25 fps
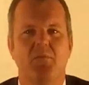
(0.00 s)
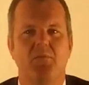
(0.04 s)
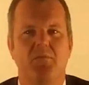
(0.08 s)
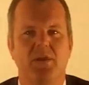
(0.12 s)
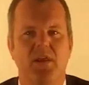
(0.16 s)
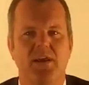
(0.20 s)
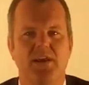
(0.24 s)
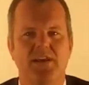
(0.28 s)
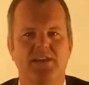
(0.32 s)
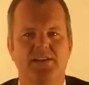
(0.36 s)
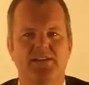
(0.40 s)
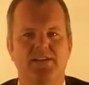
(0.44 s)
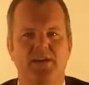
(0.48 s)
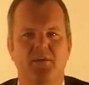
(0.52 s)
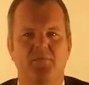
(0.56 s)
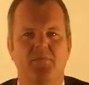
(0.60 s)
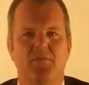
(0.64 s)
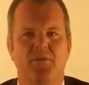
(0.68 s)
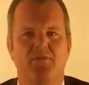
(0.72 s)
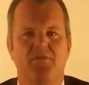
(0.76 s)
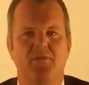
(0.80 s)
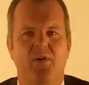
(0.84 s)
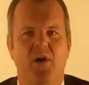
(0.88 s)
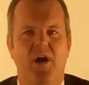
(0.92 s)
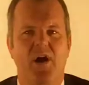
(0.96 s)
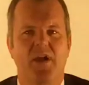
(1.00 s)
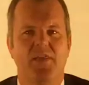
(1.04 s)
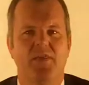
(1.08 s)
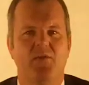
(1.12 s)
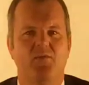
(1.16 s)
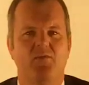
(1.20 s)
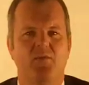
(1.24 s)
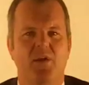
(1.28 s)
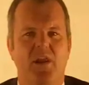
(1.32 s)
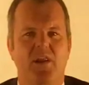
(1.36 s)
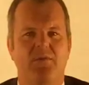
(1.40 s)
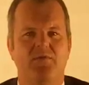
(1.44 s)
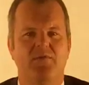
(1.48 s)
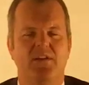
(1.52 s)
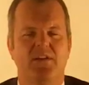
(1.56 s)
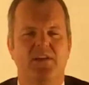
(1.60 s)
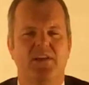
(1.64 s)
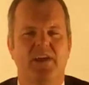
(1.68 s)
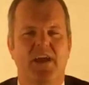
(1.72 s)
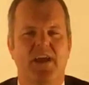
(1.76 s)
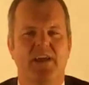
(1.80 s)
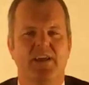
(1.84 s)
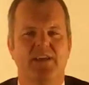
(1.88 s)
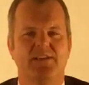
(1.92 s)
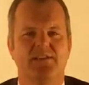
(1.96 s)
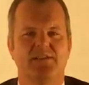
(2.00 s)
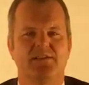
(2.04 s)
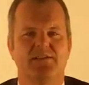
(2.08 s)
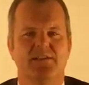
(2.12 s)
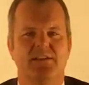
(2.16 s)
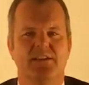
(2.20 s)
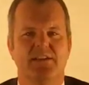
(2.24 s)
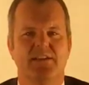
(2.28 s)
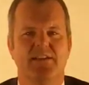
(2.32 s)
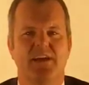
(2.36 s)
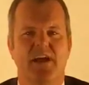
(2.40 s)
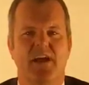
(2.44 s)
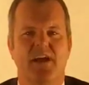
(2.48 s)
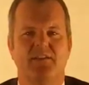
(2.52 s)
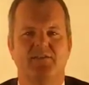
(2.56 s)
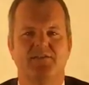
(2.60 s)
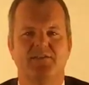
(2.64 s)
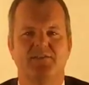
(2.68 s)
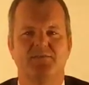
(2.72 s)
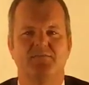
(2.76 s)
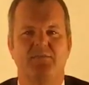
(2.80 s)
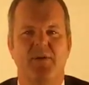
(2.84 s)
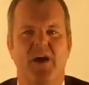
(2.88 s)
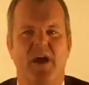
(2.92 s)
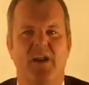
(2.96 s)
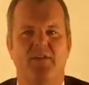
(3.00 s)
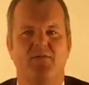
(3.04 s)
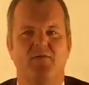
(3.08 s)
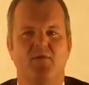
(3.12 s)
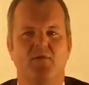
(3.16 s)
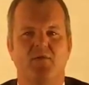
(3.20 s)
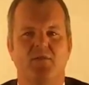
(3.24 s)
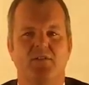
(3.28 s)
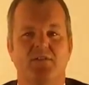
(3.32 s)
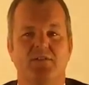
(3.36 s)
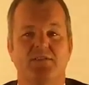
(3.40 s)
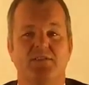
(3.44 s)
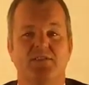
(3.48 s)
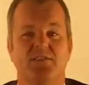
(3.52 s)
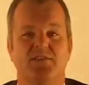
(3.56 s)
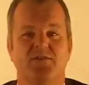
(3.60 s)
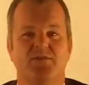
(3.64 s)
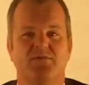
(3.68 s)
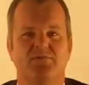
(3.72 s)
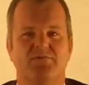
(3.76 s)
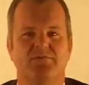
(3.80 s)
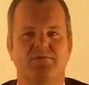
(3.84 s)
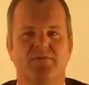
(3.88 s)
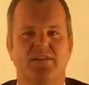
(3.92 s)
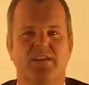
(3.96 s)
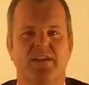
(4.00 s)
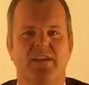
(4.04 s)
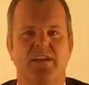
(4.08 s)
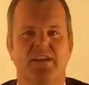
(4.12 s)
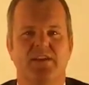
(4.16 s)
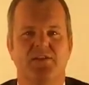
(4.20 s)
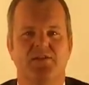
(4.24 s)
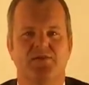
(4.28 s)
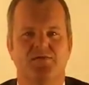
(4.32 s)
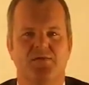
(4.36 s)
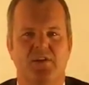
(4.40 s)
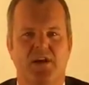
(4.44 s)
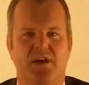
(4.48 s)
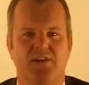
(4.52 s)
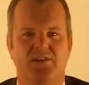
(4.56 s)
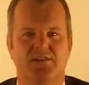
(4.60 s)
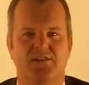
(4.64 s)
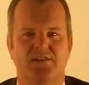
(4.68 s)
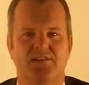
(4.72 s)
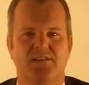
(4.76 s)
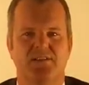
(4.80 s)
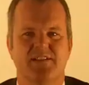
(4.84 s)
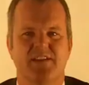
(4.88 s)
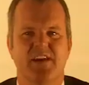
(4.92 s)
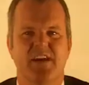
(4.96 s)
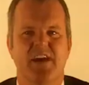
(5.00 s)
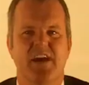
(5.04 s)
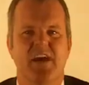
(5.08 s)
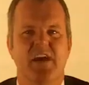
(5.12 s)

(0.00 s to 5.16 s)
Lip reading: please provide the relevant case details as part of your instructions.